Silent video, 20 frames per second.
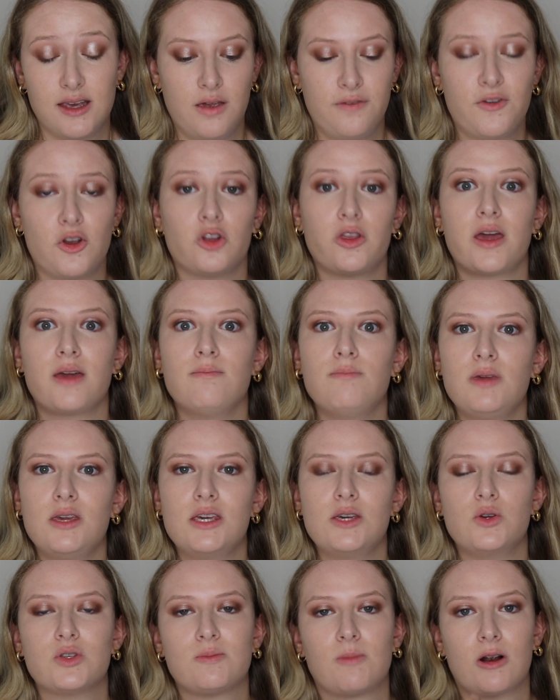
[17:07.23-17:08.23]
If you're like
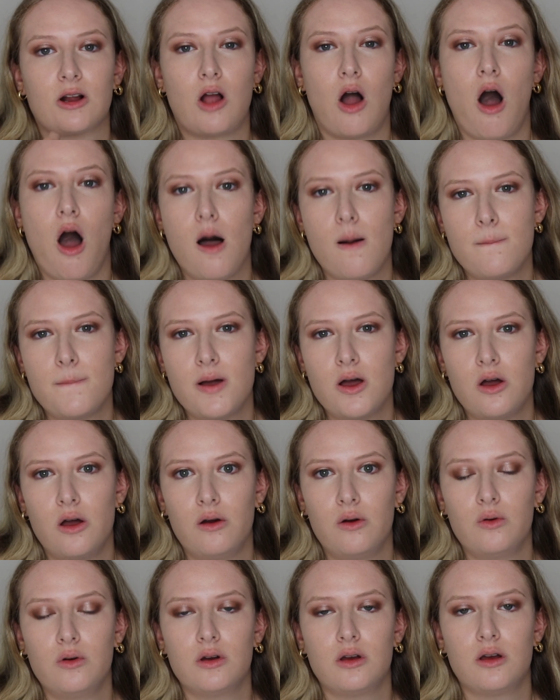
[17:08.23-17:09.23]
me, who's more
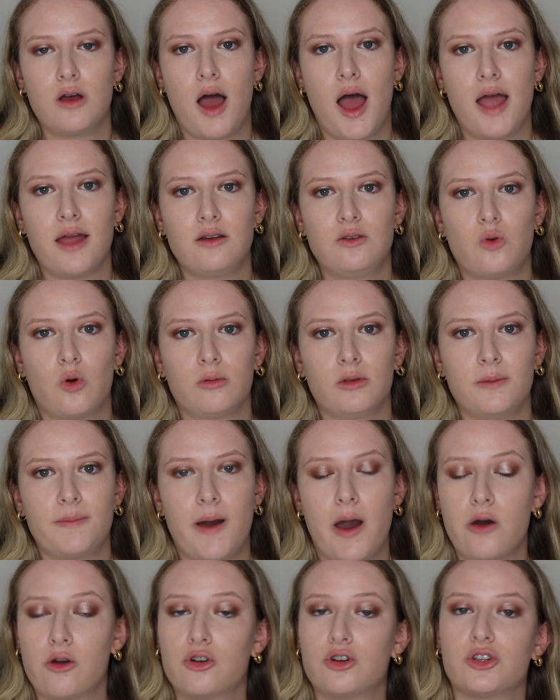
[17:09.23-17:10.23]
combo, I normally
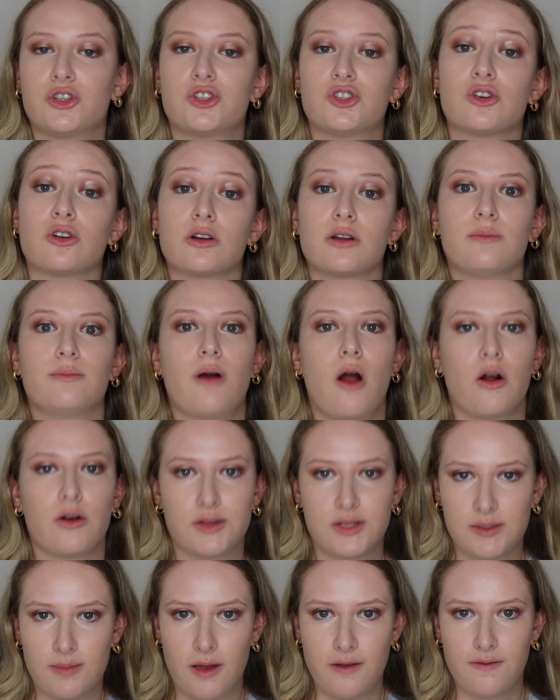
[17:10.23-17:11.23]
powder just certain
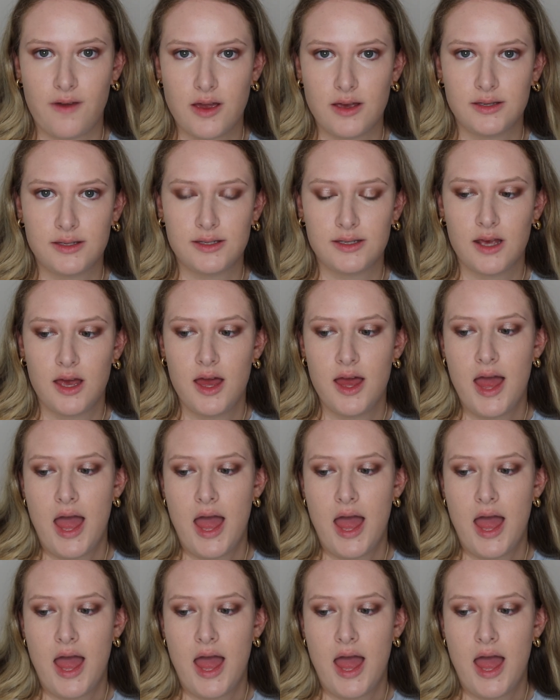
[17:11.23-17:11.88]
parts of my face.